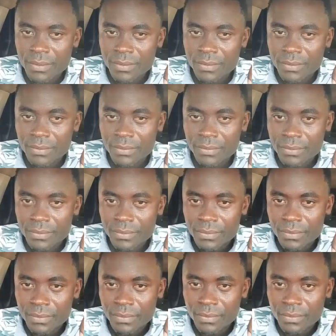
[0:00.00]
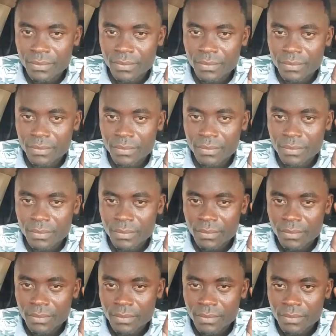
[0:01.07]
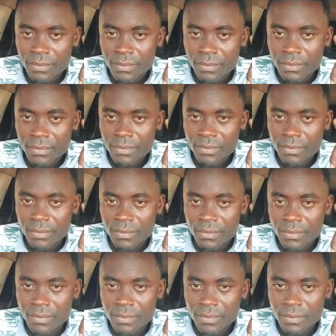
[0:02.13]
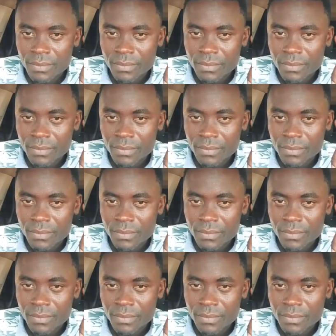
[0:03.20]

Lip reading: (silence)